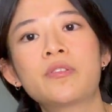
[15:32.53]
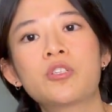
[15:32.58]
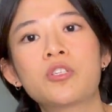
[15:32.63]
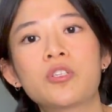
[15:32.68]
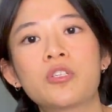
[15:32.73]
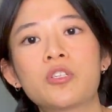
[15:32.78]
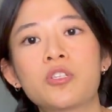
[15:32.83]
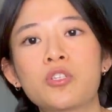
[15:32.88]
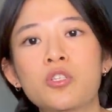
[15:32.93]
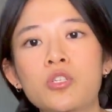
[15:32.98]

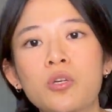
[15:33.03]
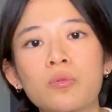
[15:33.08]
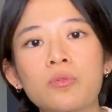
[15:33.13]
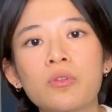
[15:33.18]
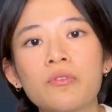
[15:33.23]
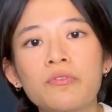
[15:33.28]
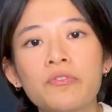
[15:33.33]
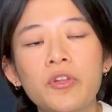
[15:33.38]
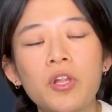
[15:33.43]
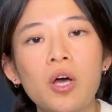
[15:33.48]
just showed the
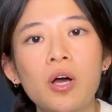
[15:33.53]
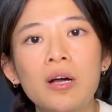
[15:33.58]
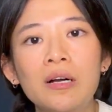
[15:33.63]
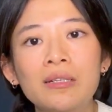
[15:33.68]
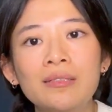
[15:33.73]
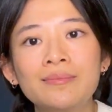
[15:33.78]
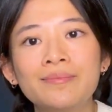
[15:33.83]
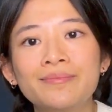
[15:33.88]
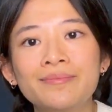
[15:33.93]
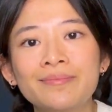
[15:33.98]
flaw.
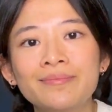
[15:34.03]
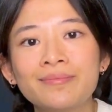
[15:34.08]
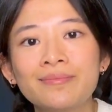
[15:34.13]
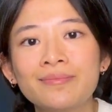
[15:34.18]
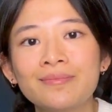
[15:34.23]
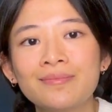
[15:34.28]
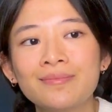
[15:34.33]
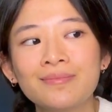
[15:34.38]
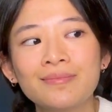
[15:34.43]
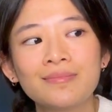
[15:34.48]

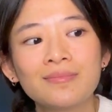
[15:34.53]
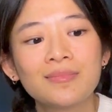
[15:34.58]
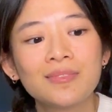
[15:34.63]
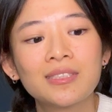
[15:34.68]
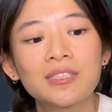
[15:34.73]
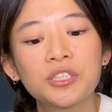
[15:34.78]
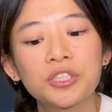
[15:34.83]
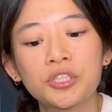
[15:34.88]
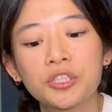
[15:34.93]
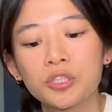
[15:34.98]

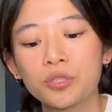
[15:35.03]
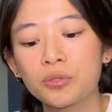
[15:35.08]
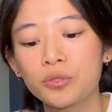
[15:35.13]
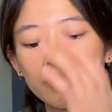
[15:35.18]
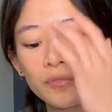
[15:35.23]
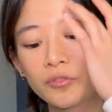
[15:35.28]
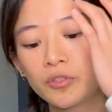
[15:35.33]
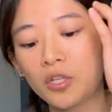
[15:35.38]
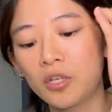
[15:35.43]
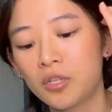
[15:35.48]
Just showed the
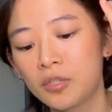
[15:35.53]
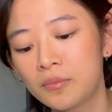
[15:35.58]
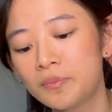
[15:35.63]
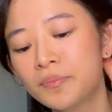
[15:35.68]
flaw.